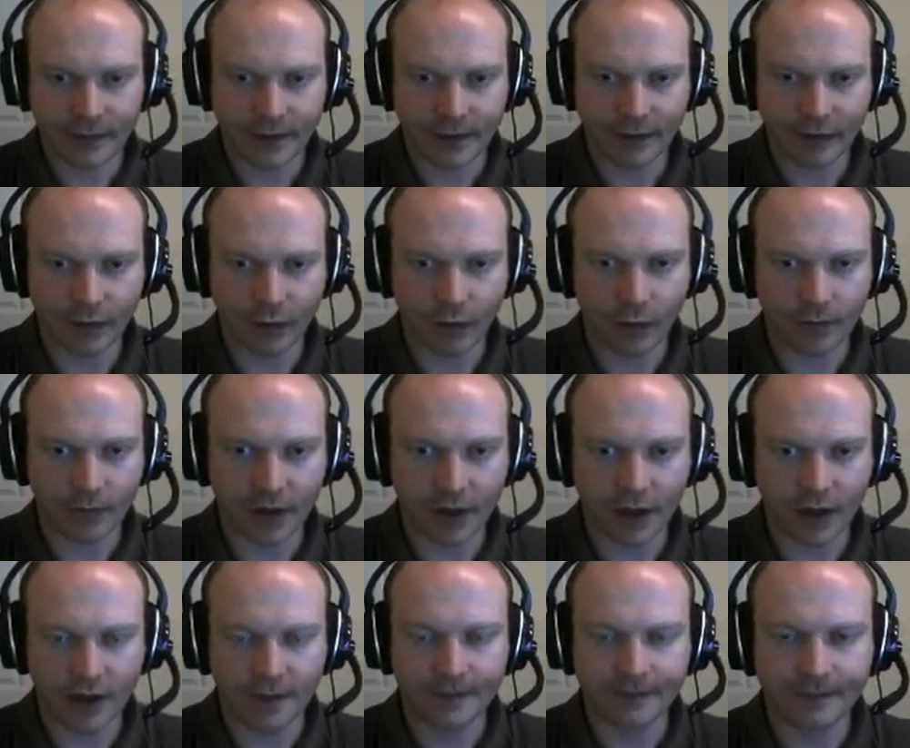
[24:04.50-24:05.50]
Got 1
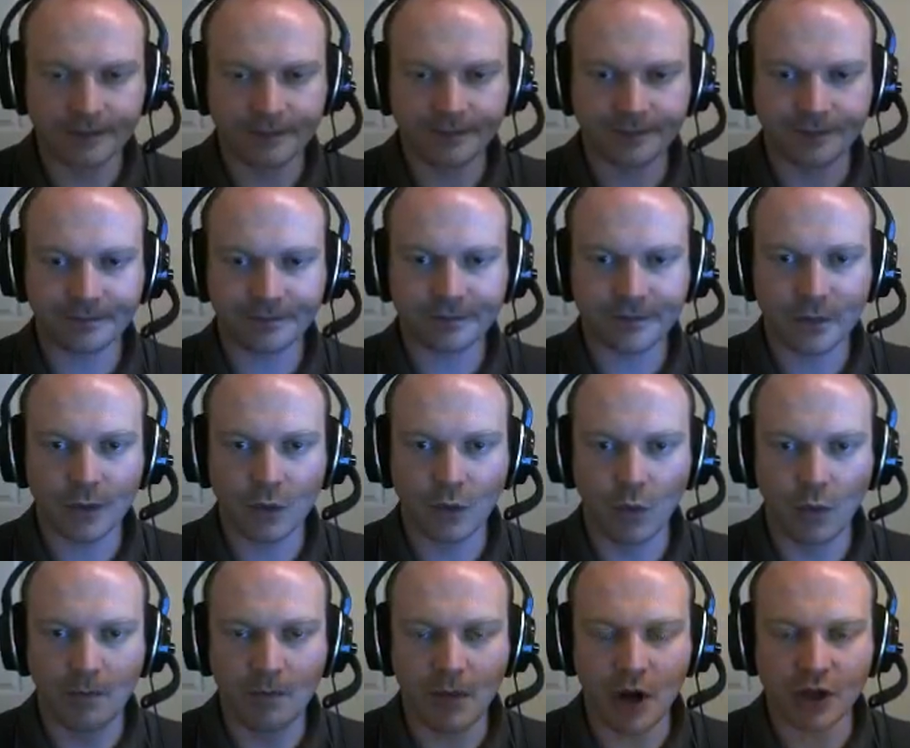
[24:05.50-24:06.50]
more.
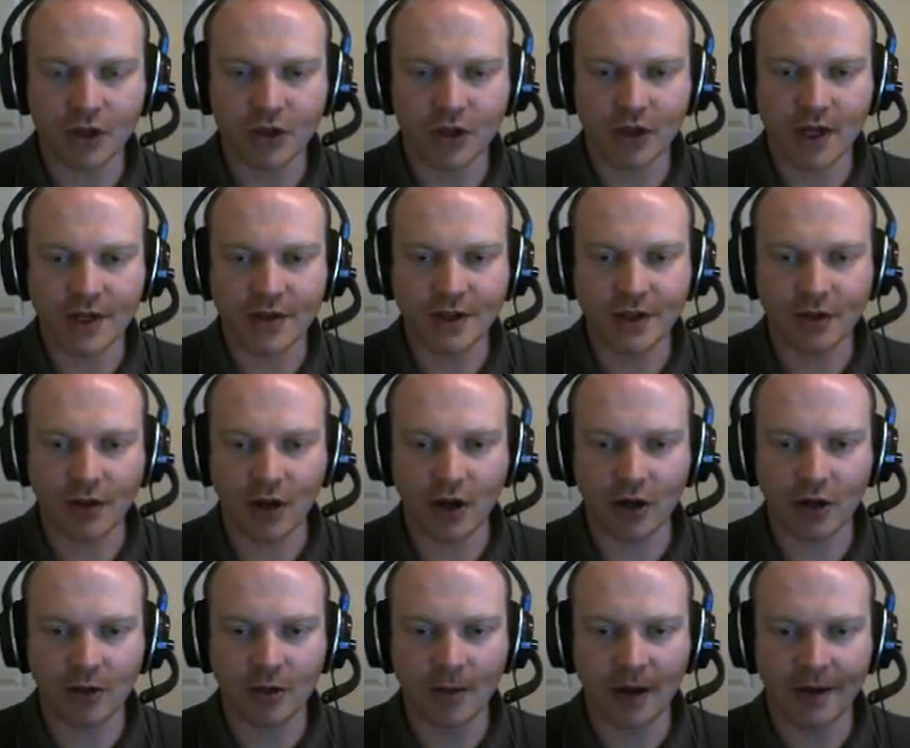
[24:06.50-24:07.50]
1 more tree to grow.
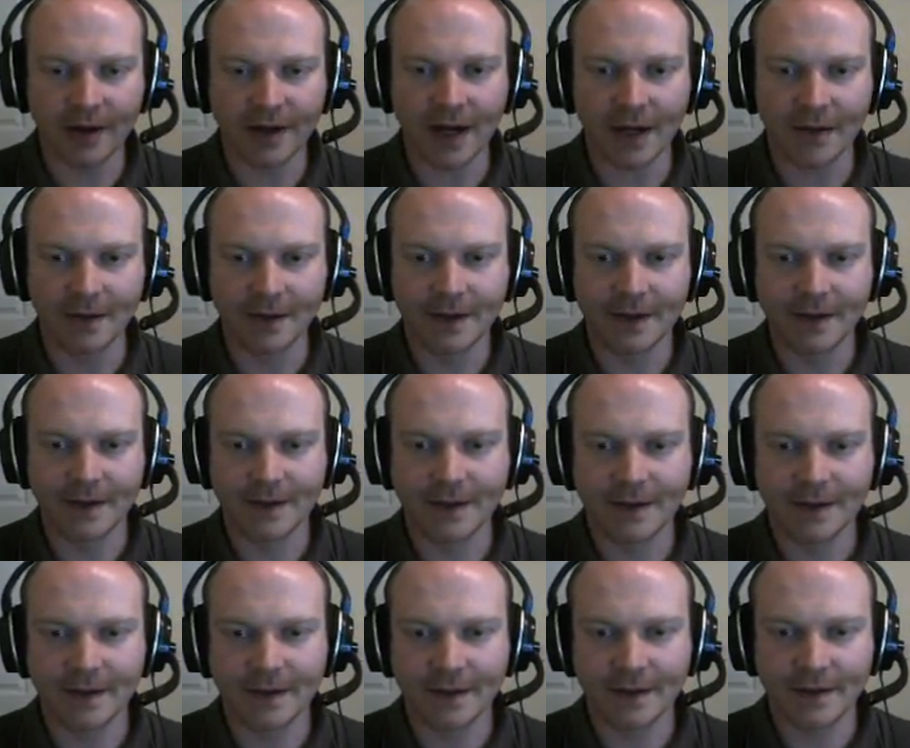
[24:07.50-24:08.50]
Come on now.
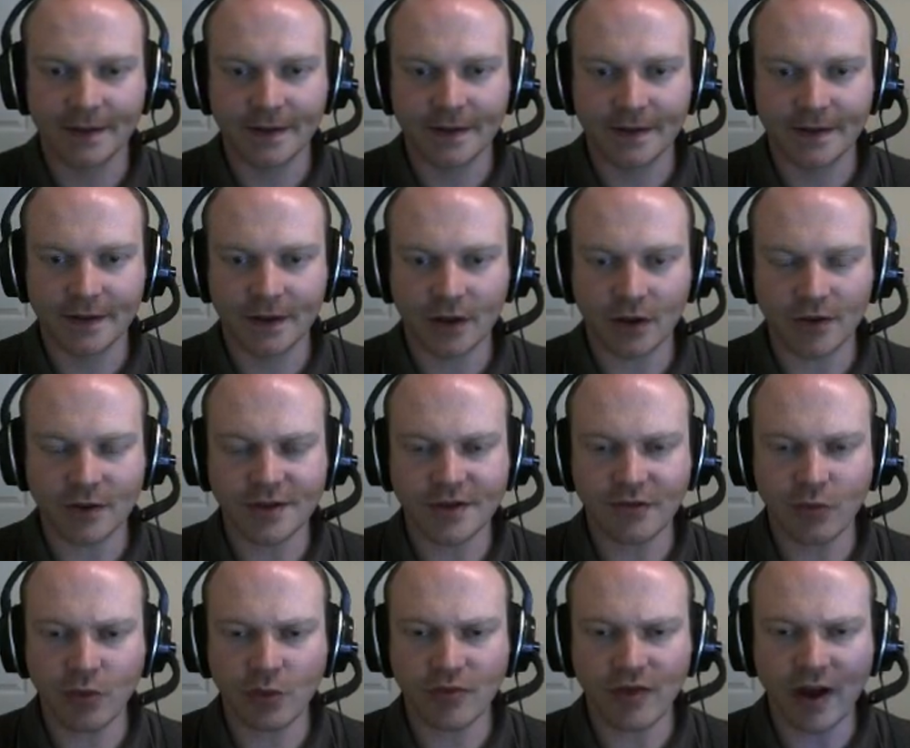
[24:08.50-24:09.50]
Or is there
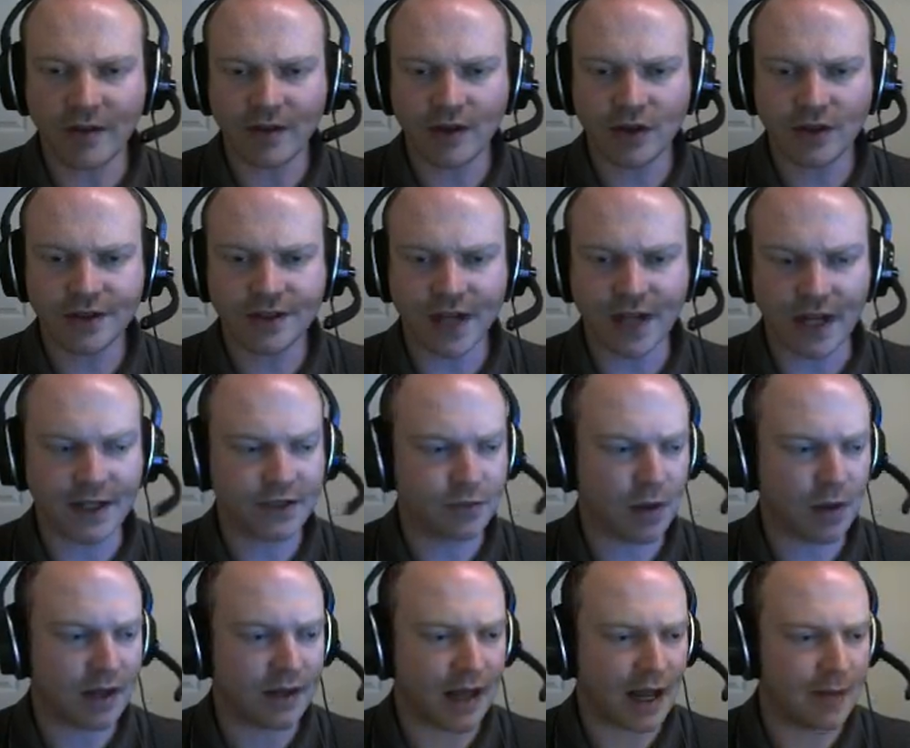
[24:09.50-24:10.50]
one around the other side as
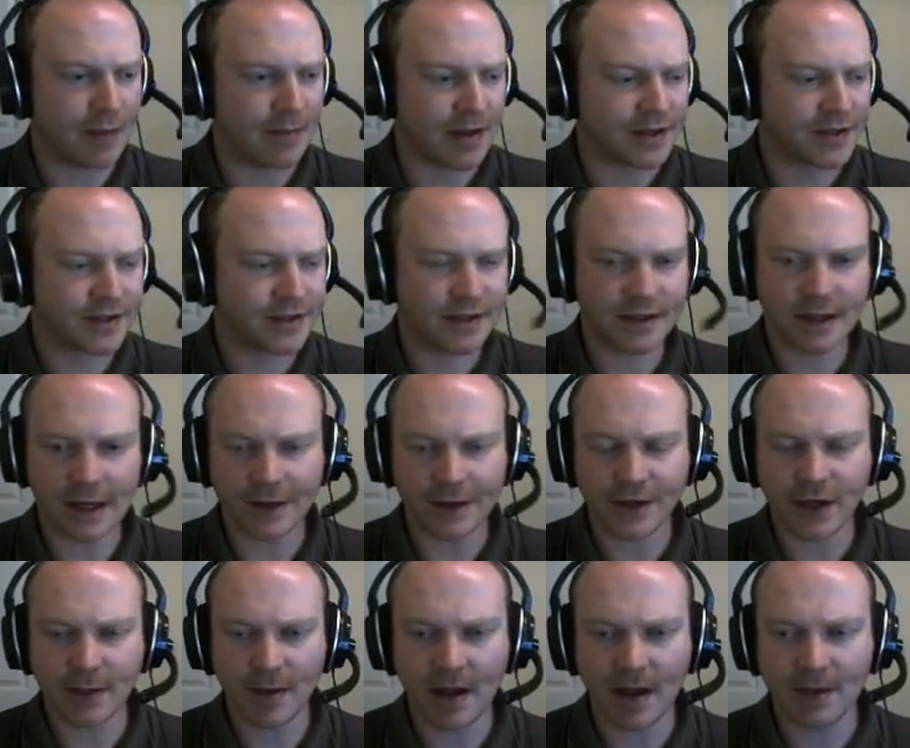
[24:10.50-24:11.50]
well that I missed? I
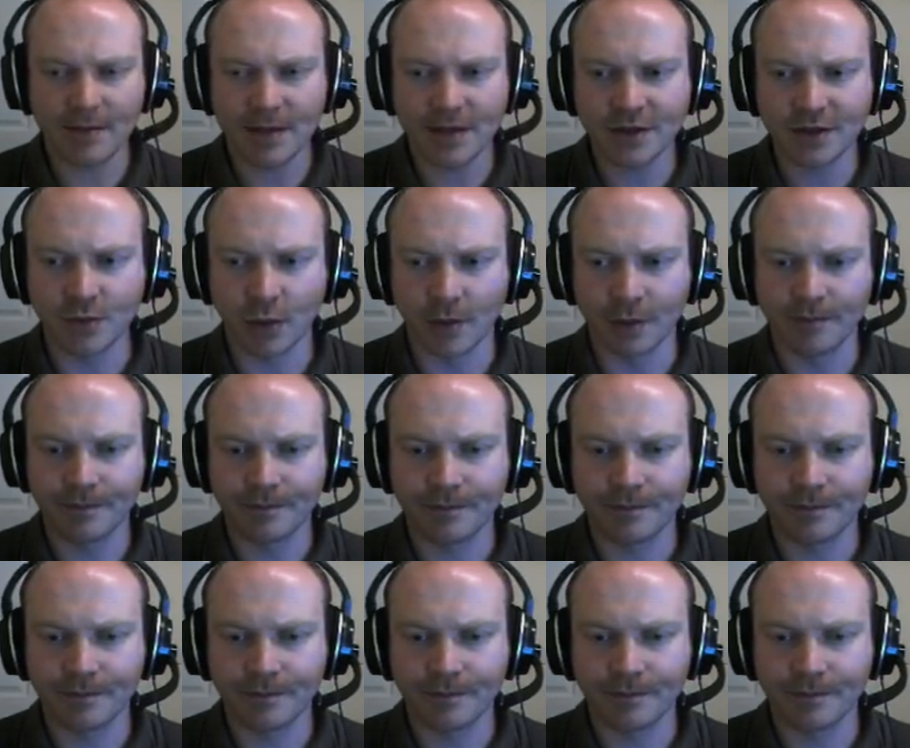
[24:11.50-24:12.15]
think I might have missed one.